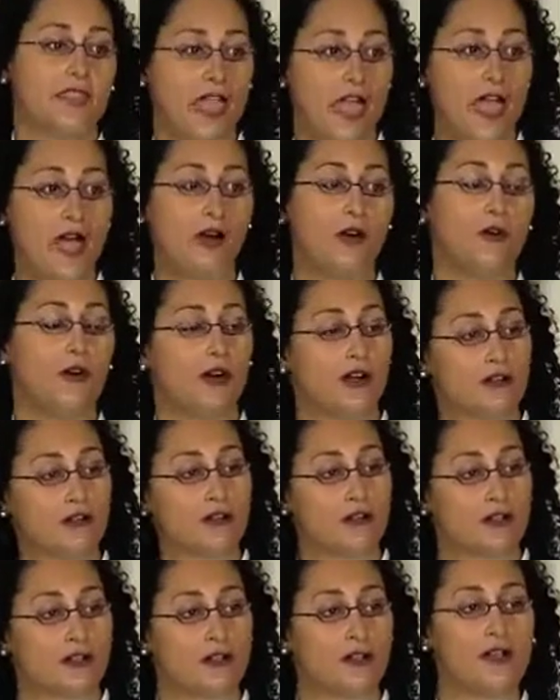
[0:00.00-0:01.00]
now,
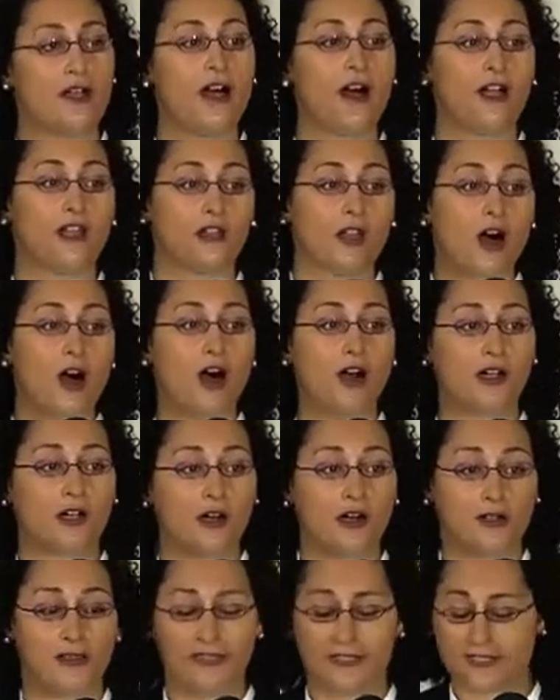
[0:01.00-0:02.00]
under a law
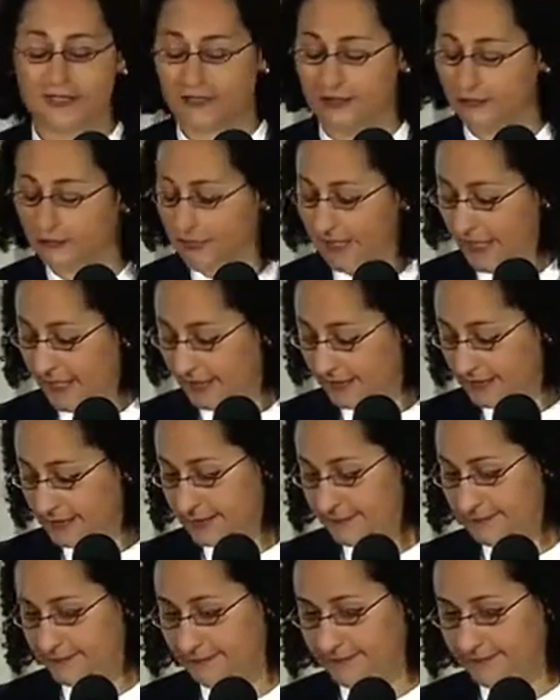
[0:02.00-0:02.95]
called the Tillman Act.